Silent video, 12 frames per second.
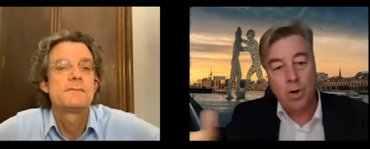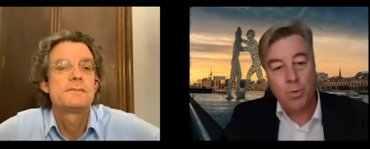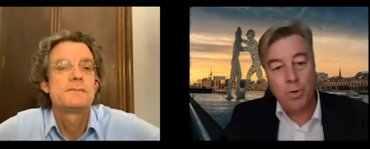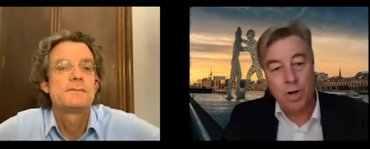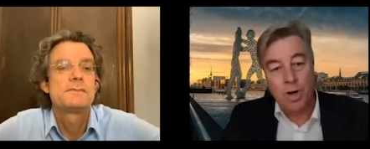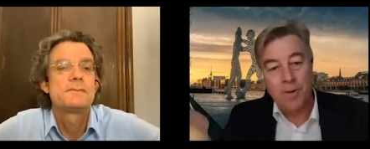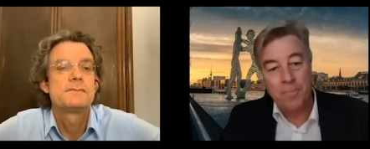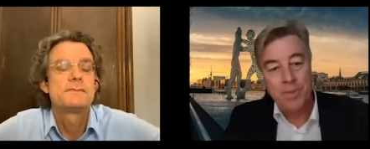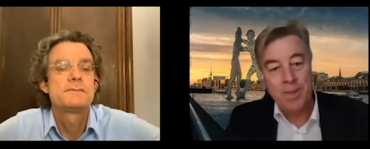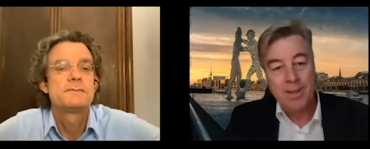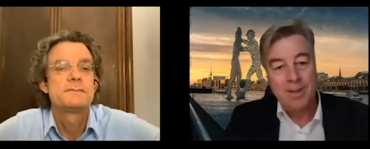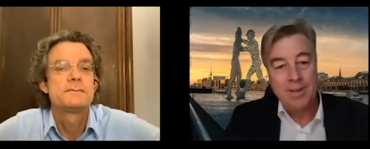Speaker 1: we go along.
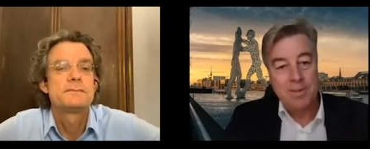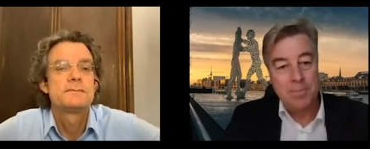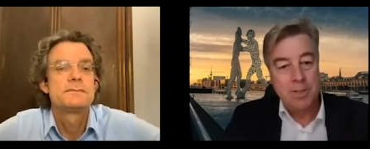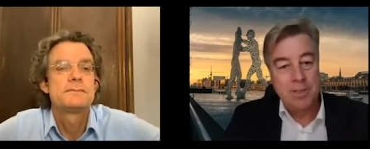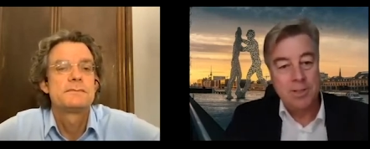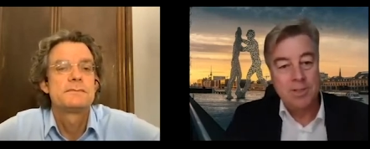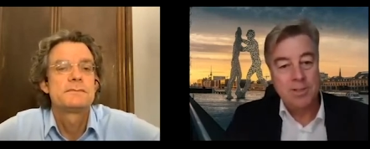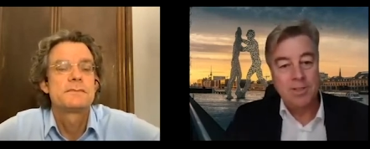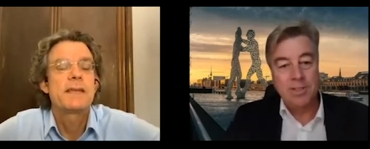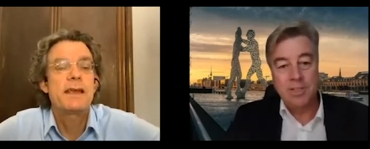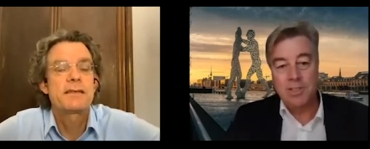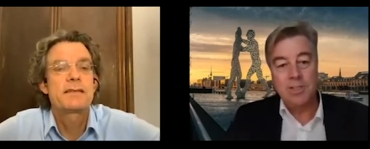But
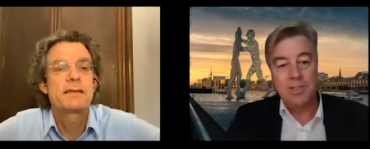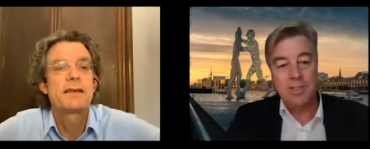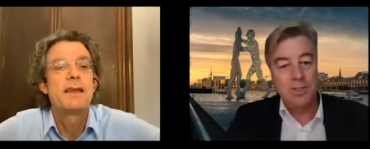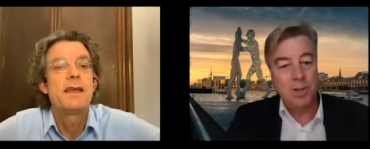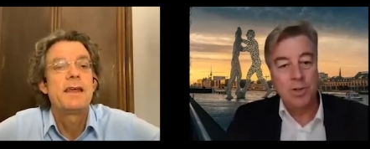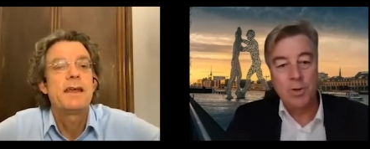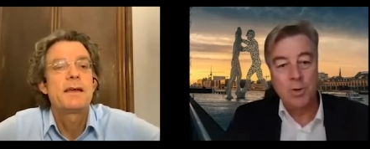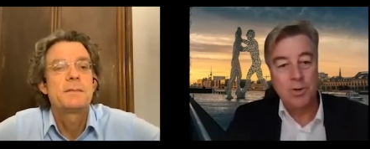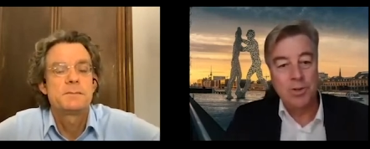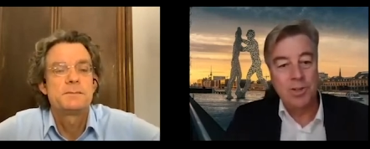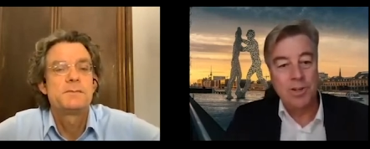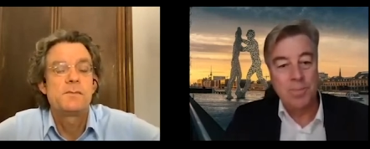this, yes. this is not a
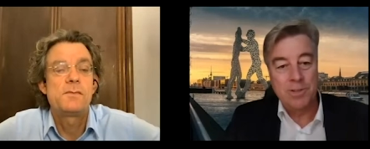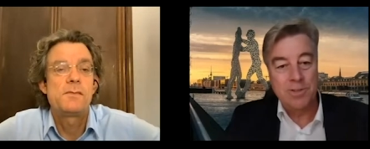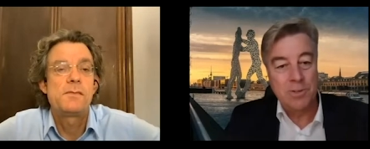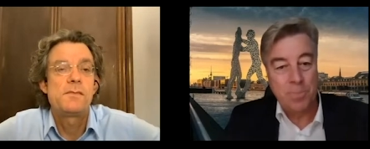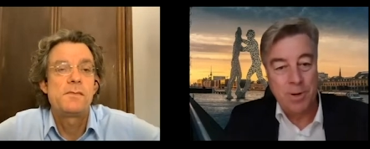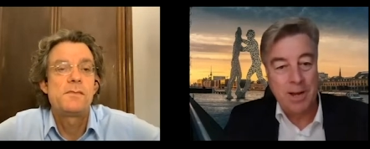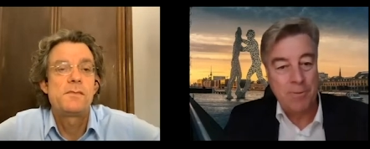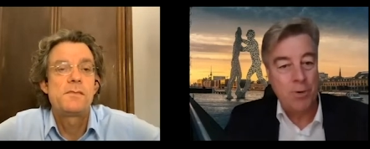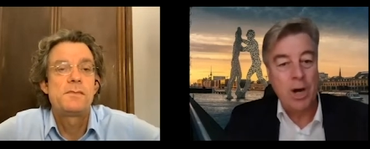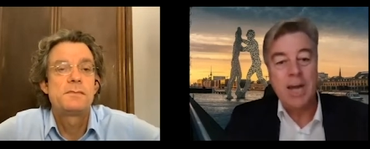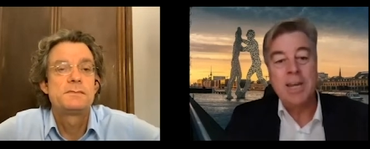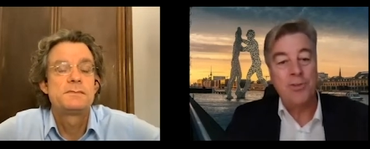good uh, business plan
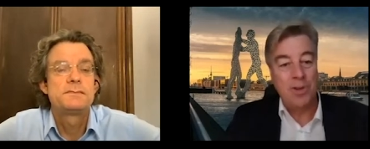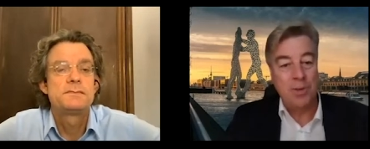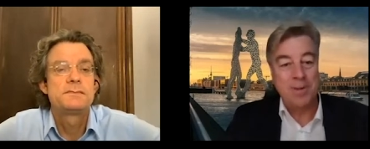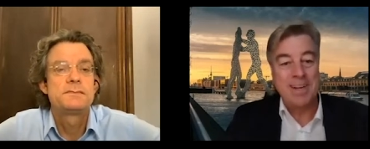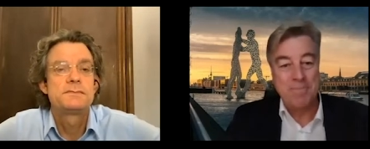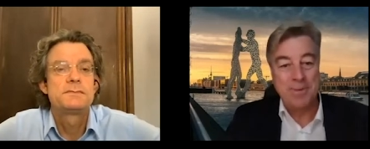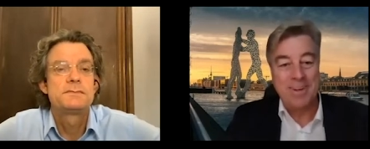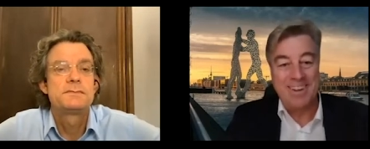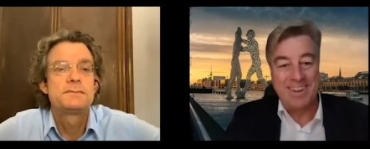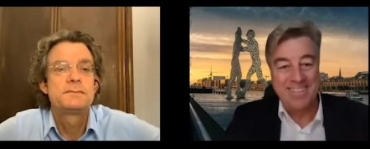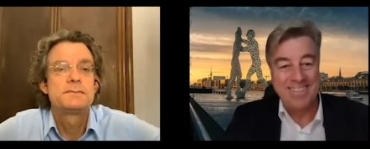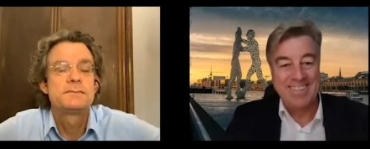for any German
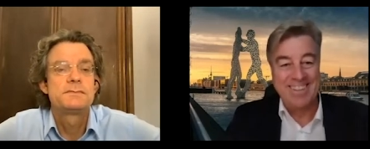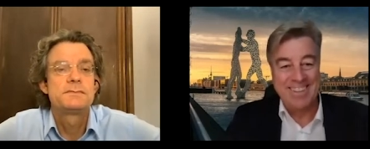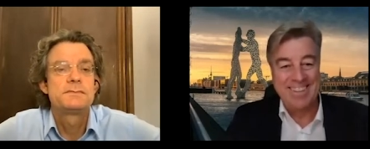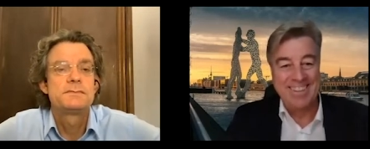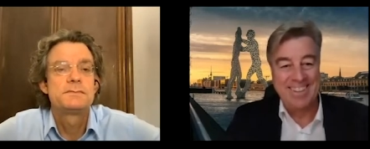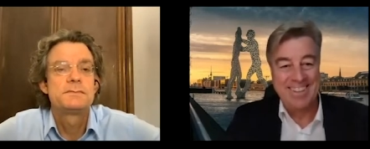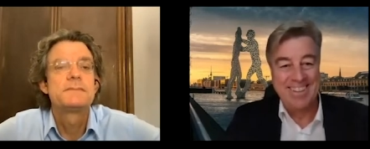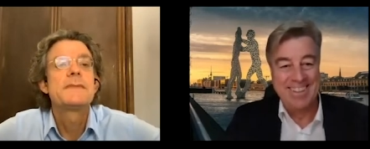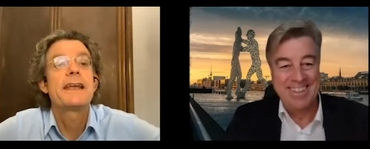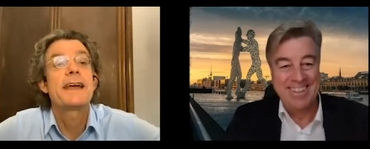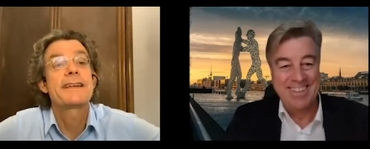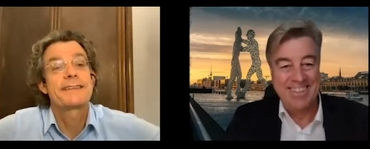company, you know.
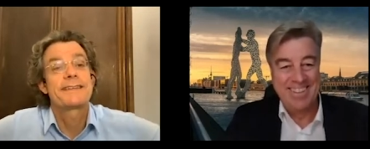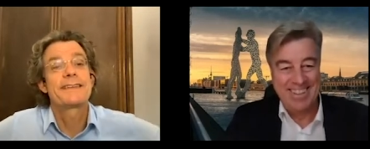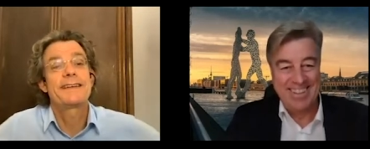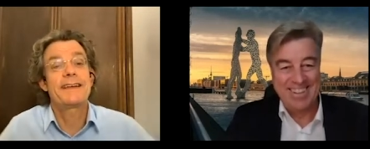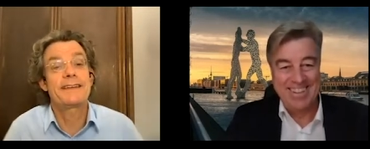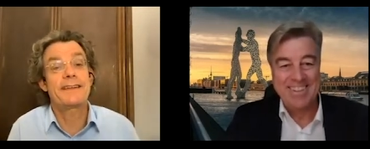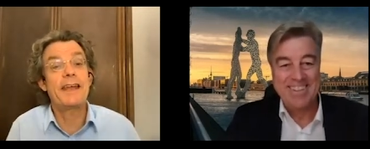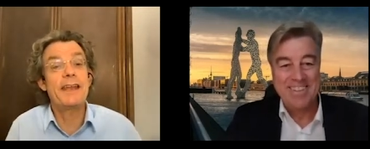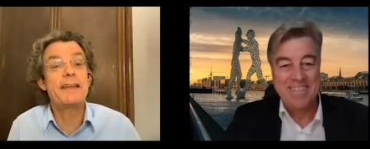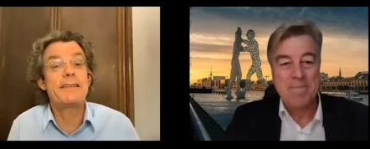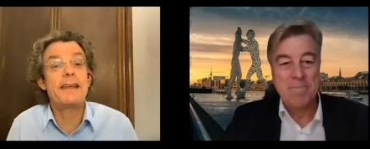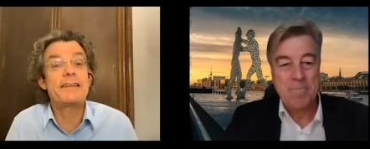
Speaker 2: Yes, yes. And
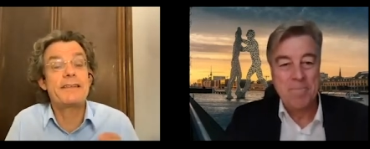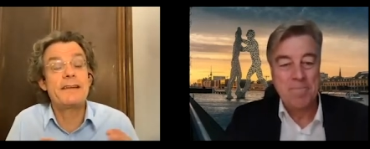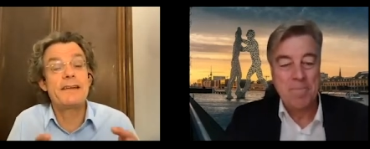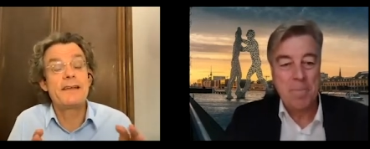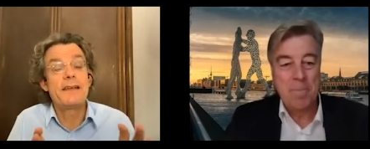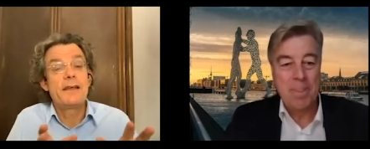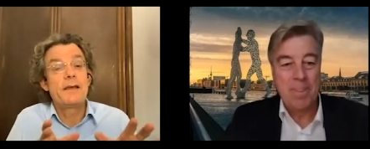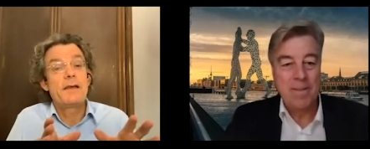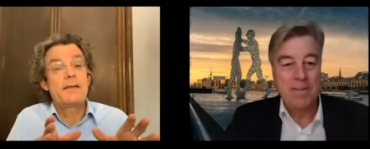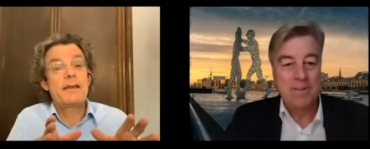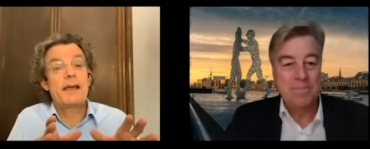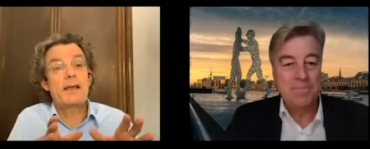it's actually
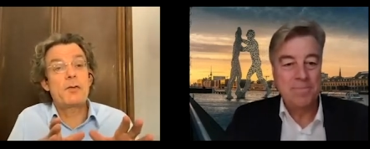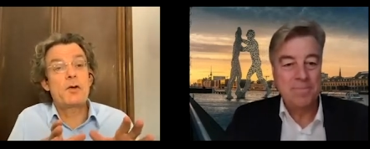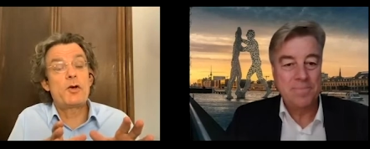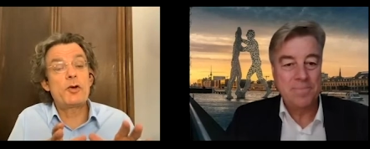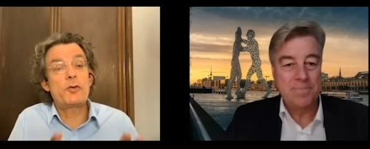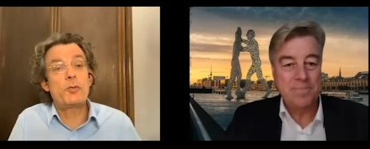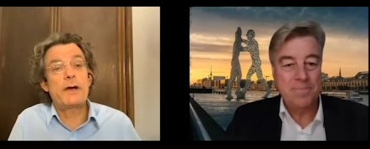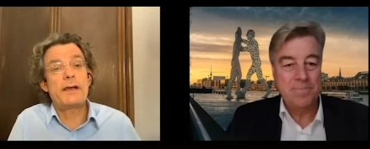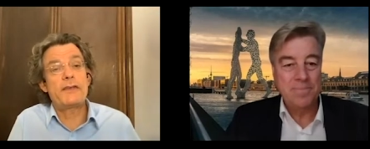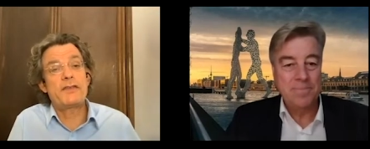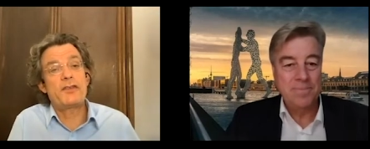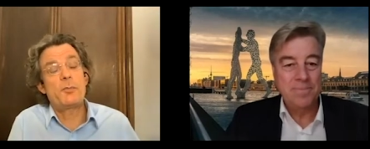there are good
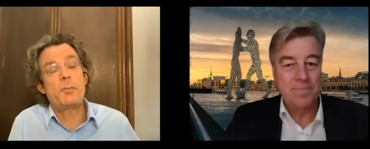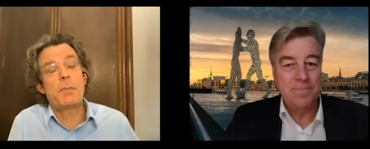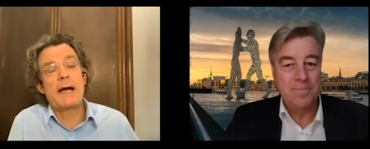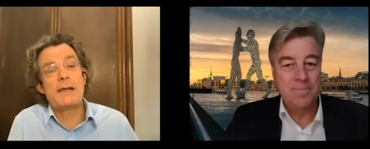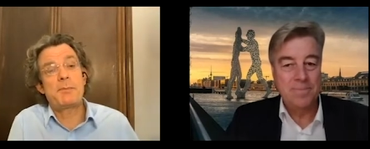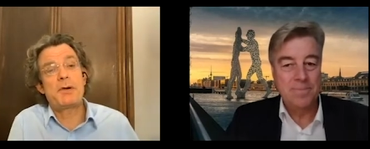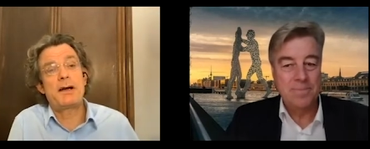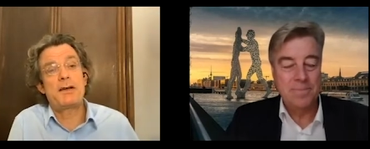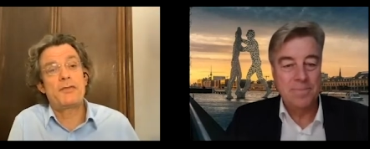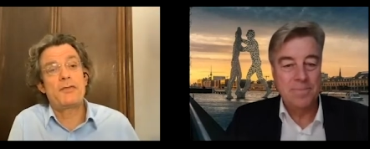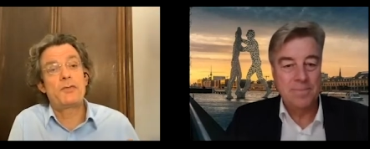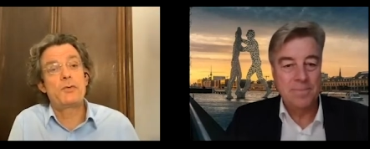ways to
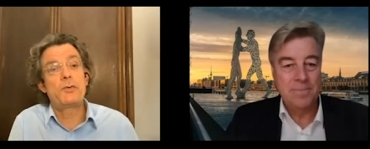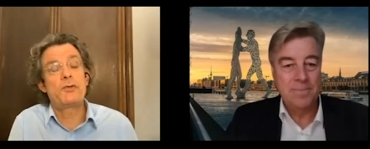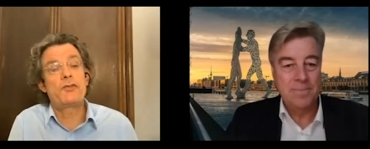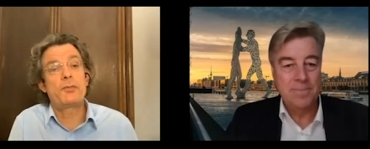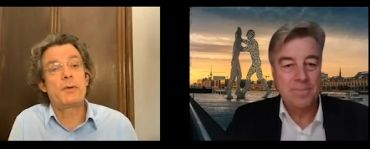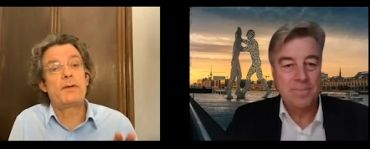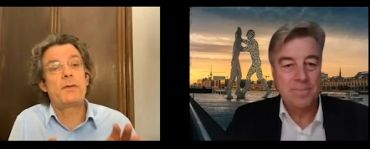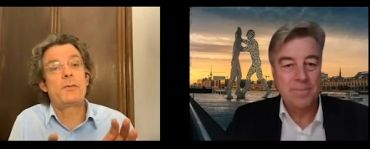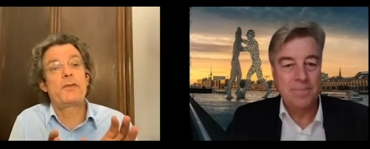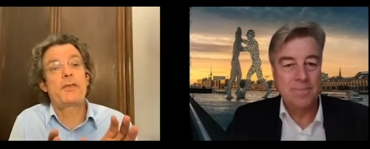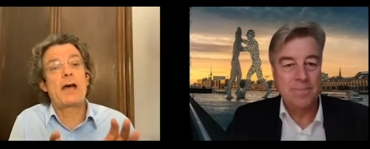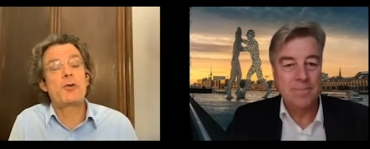bypass the rules with,
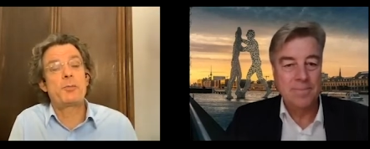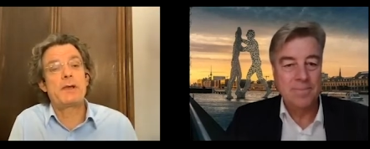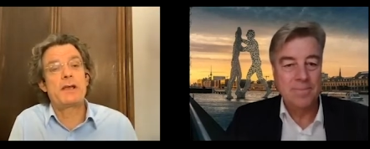without